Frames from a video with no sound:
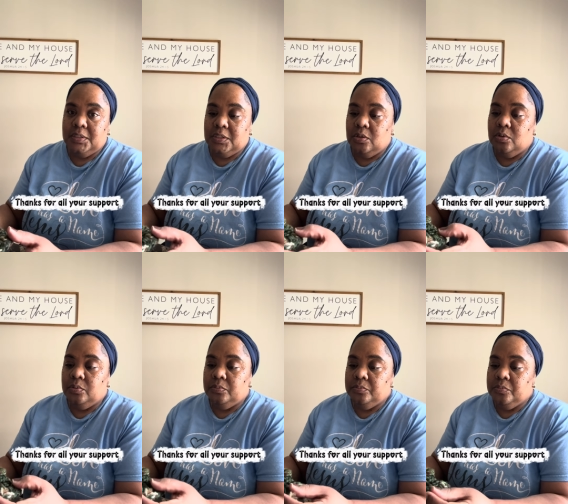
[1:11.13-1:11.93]
So
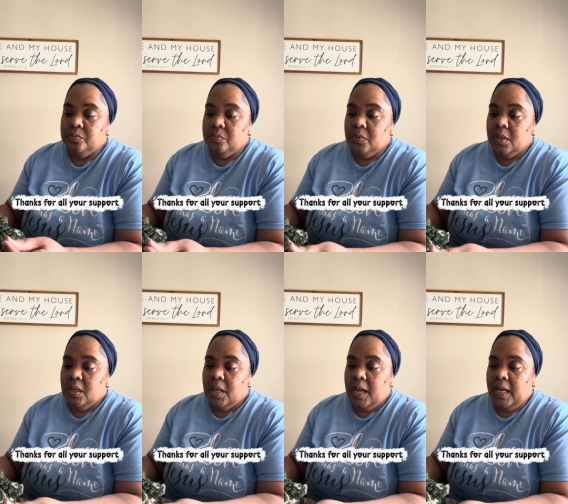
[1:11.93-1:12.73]

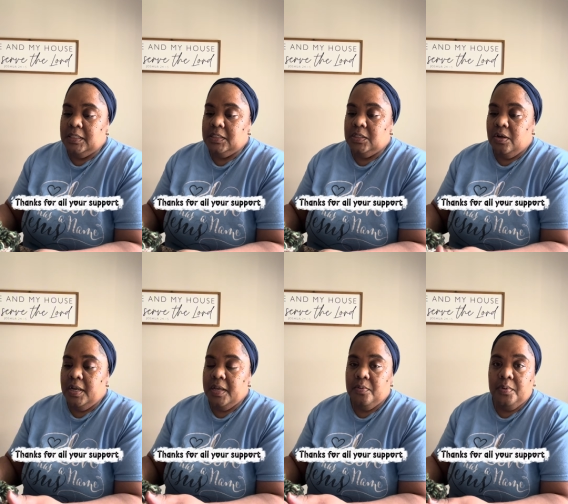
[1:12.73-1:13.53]
I
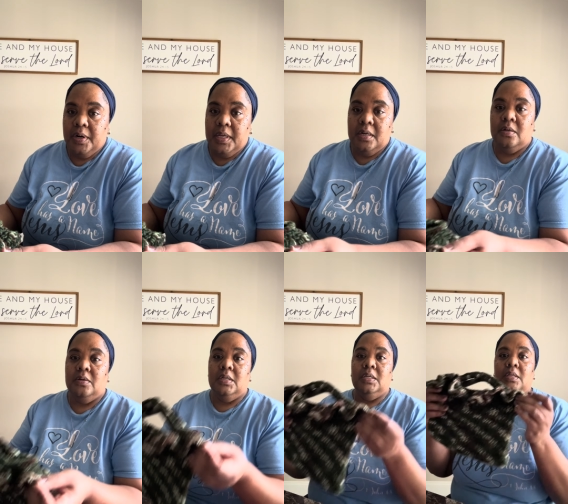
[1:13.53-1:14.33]
started working
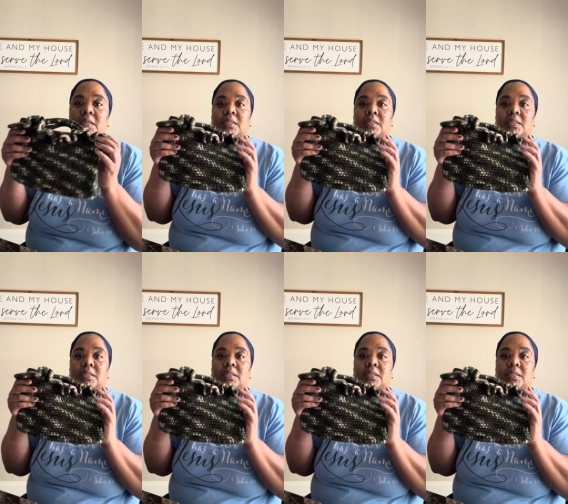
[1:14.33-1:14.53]
on